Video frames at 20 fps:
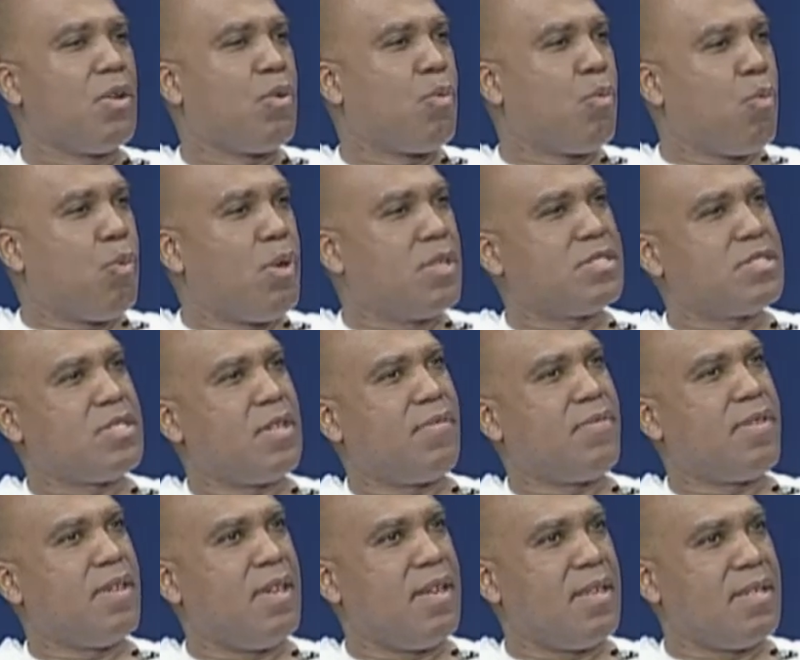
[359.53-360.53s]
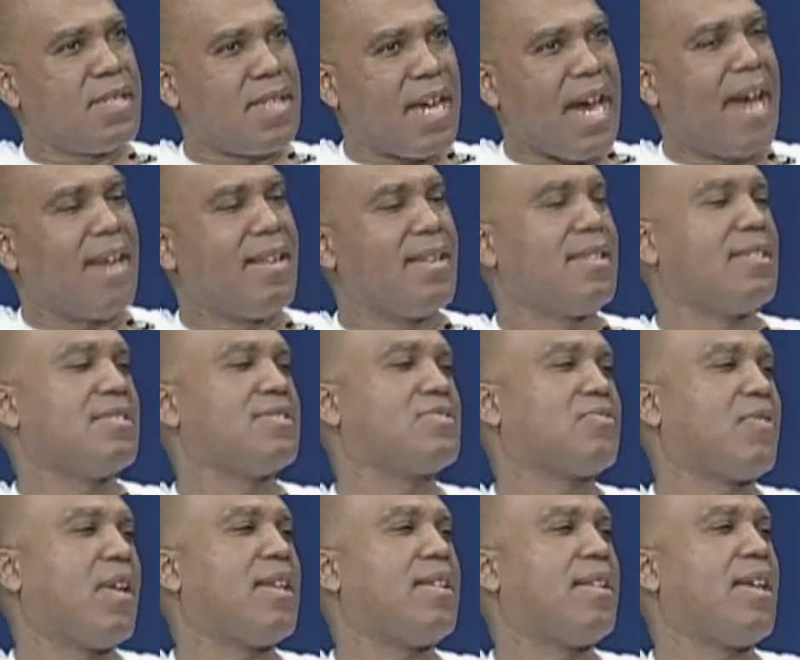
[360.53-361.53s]
which of the titleists
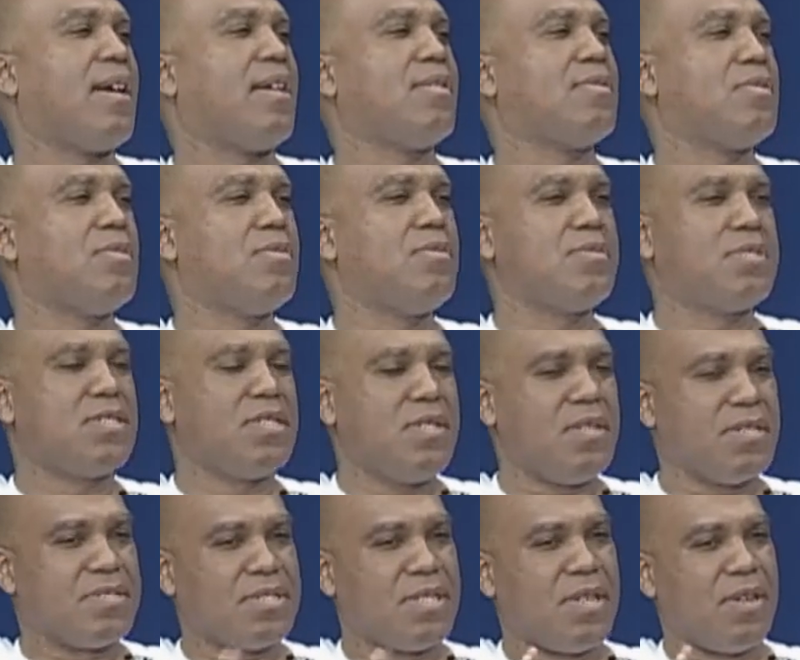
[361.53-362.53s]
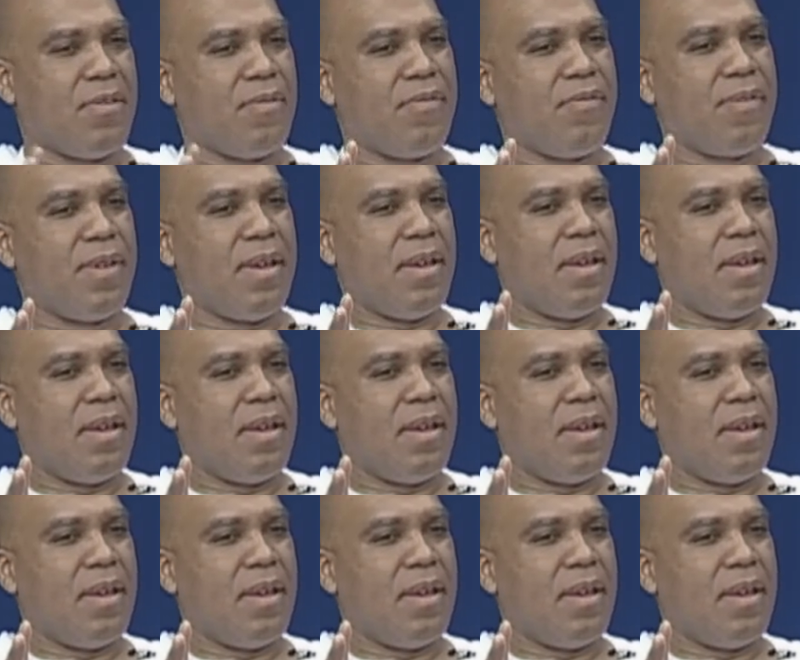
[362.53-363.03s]
right now do you see yourself